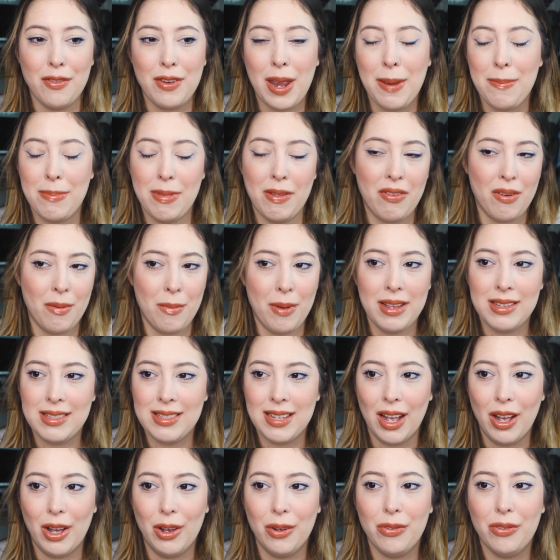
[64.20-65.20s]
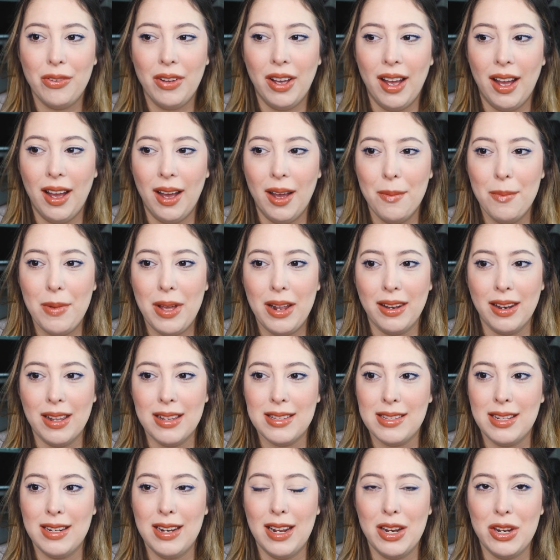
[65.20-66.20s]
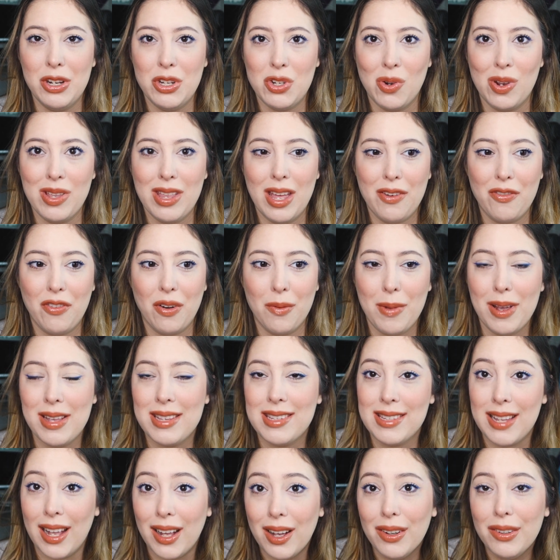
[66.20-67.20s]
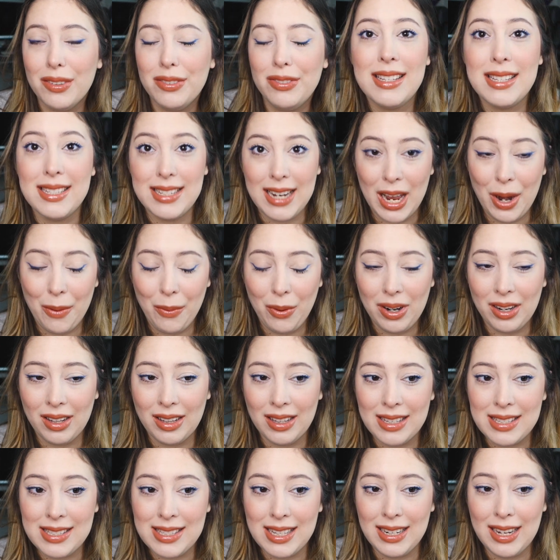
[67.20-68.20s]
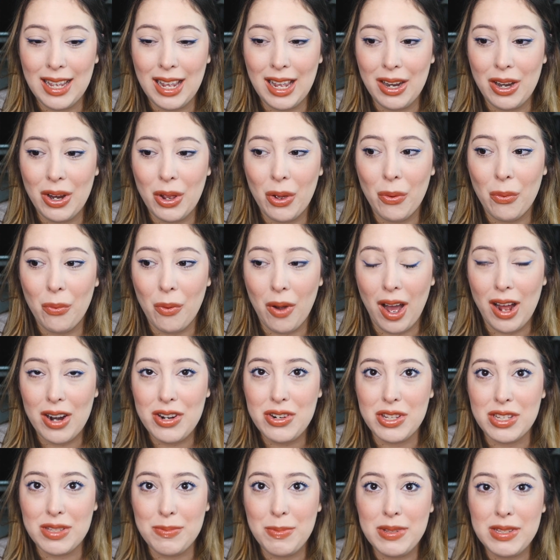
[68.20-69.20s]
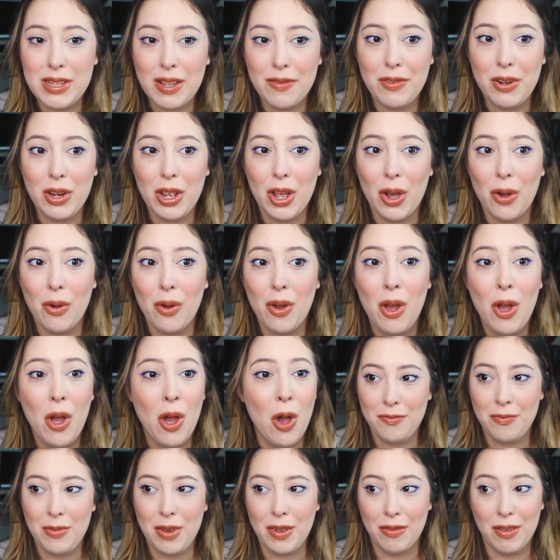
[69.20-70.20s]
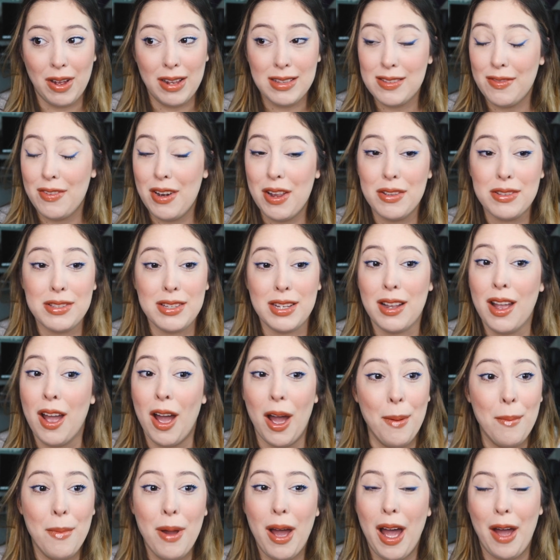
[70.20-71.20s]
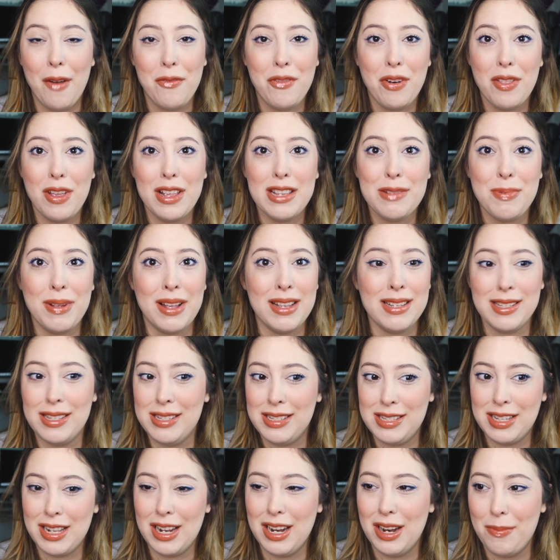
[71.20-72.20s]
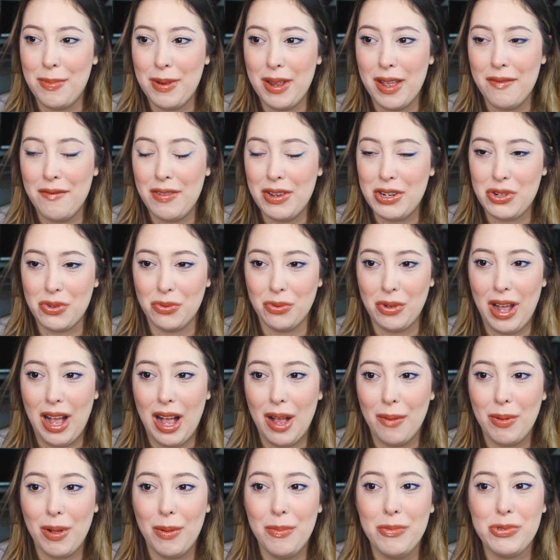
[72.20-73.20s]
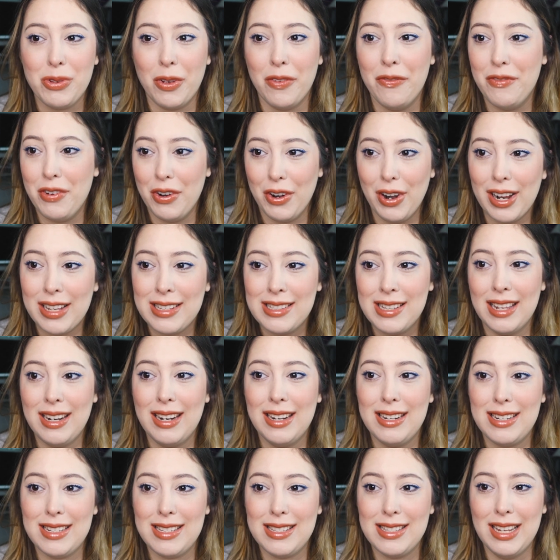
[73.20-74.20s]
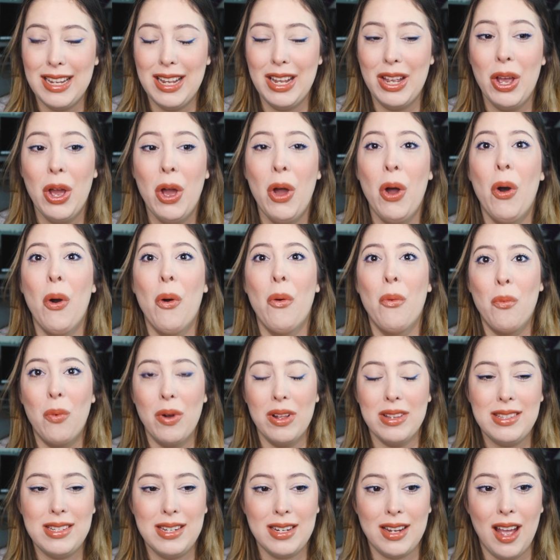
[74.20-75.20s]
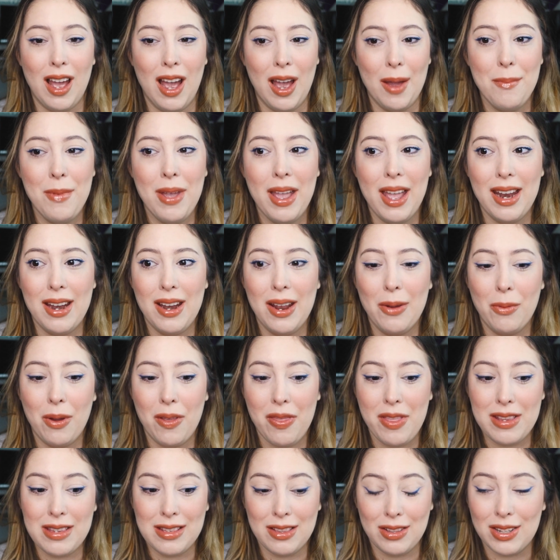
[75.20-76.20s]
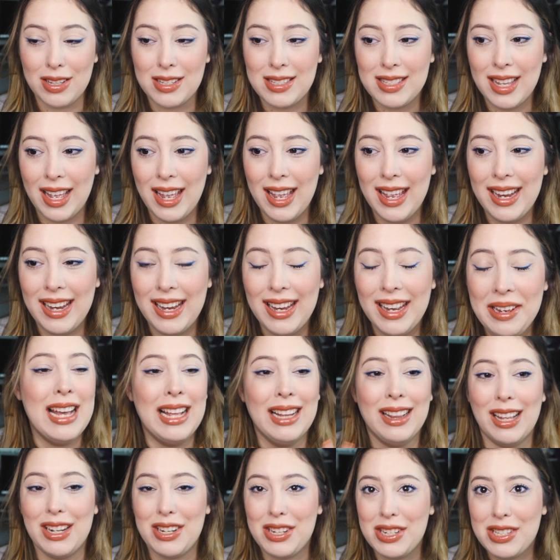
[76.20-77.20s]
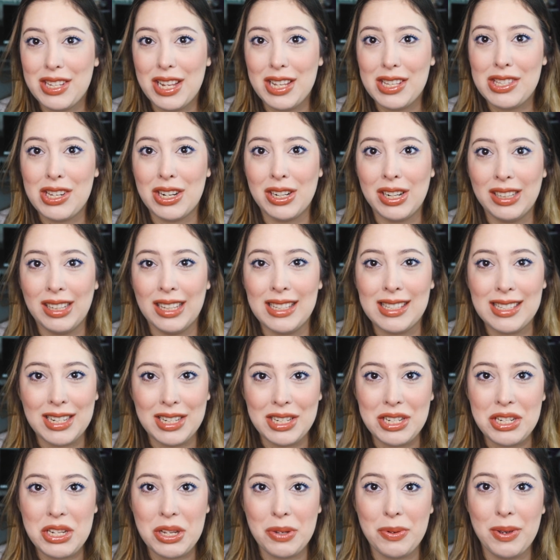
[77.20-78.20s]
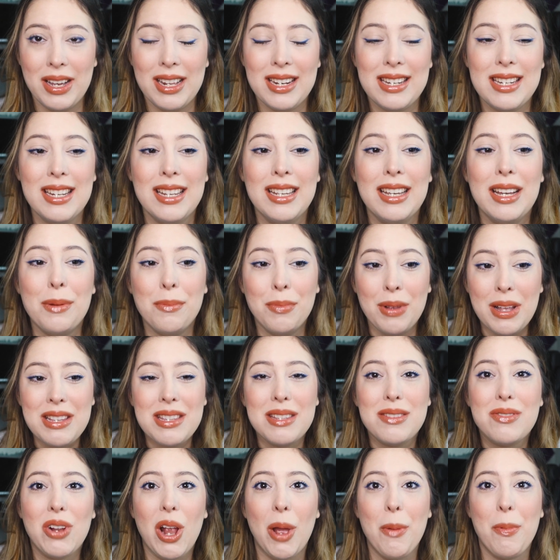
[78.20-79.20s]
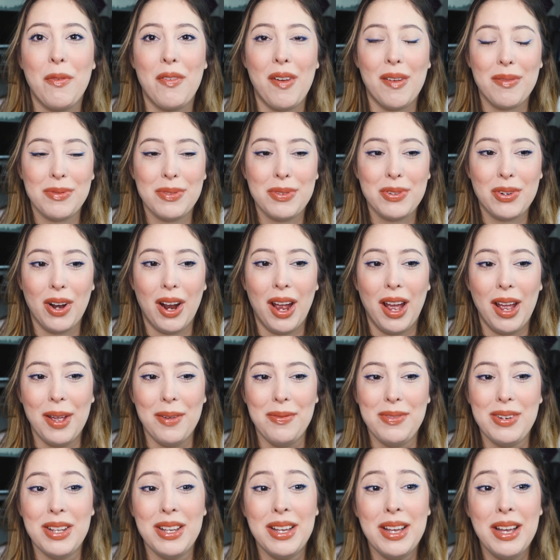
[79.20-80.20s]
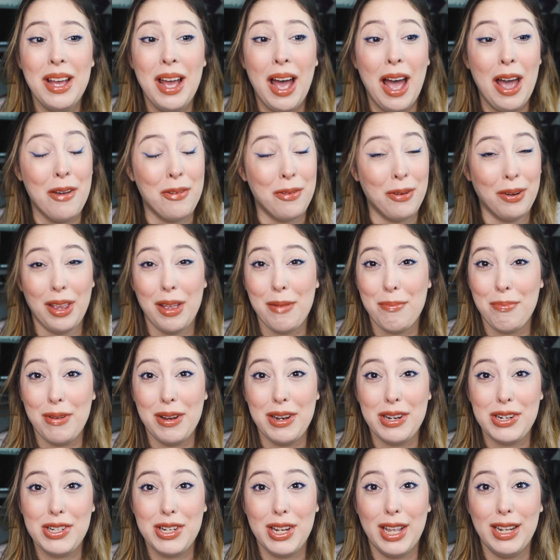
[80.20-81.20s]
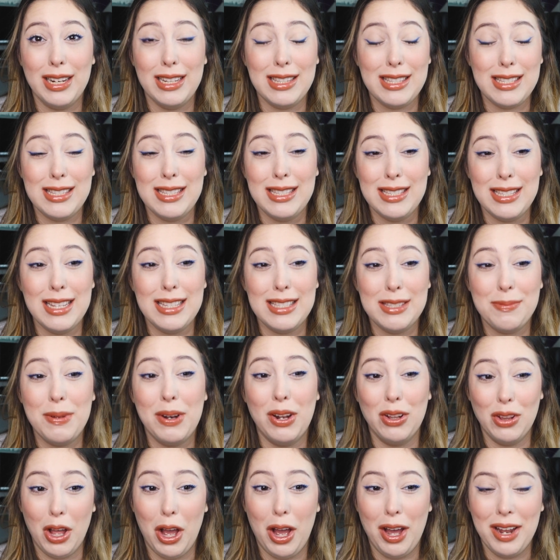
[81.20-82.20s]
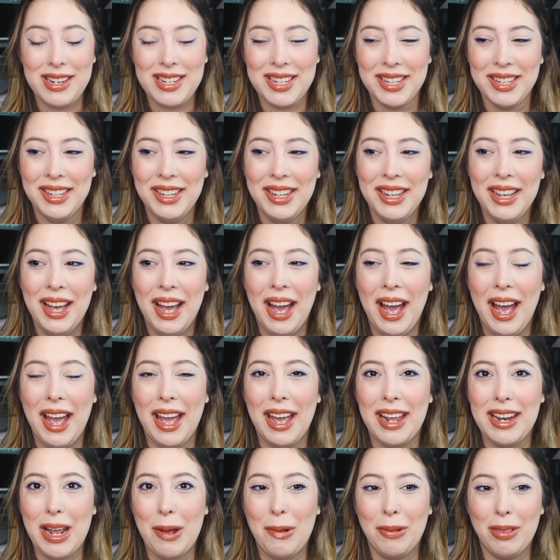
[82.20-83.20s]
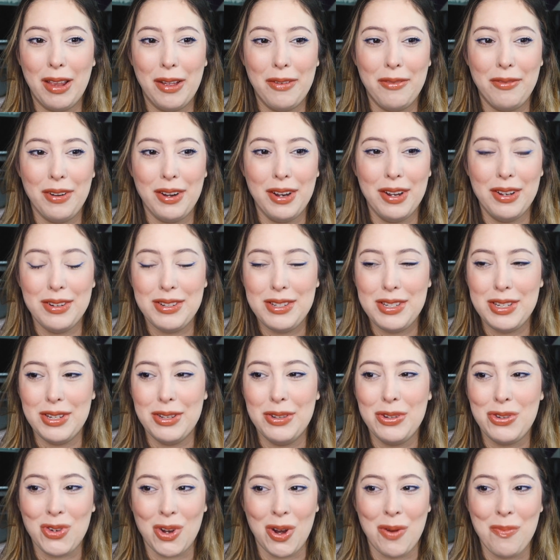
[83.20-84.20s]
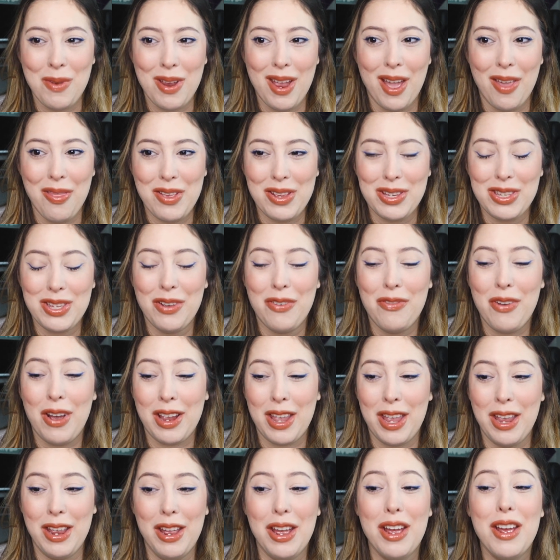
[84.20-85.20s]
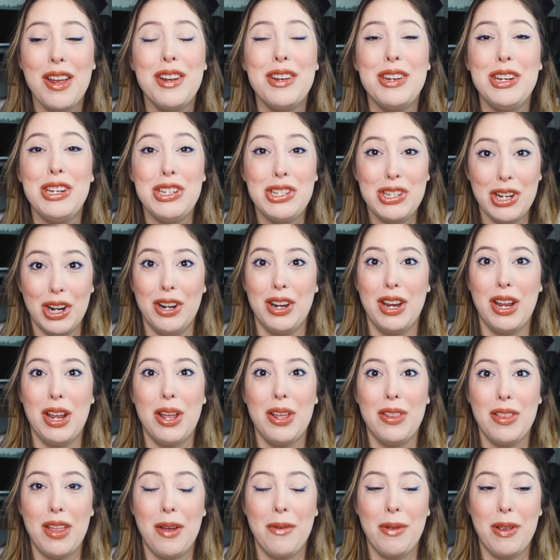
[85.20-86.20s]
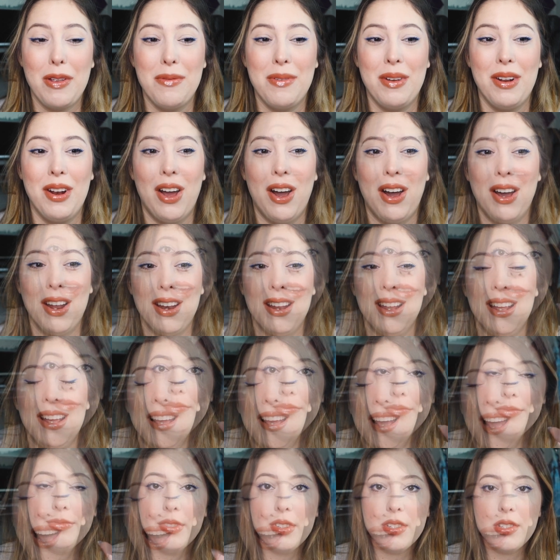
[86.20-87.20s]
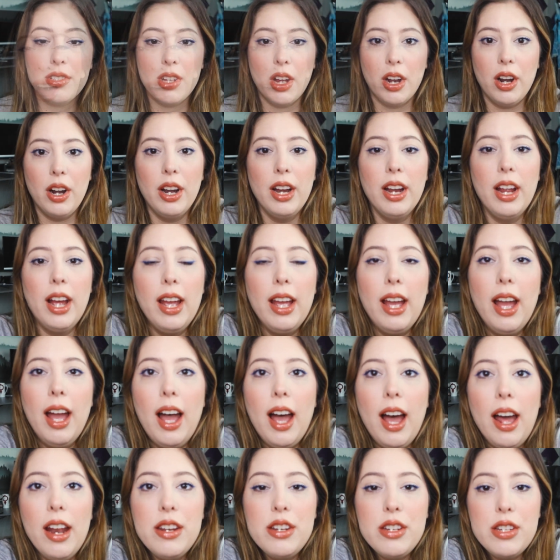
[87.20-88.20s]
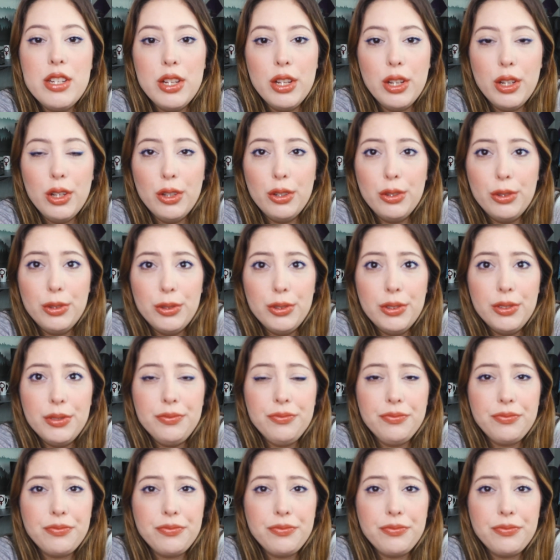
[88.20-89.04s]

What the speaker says: of keep that for myself and listen and enjoy that for myself. Today we're gonna listen and watch this music video. We have lots of videos to come after this because this is gonna be a visual album, so I'm very excited to see what's to come and what this looks like. Let's just get started, let's get into it. Please subscribe if you're not subscribed. I really appreciate it. It's been a lot. And I would love for you to join me on this fucking journey that we've been on. Sorry, I had to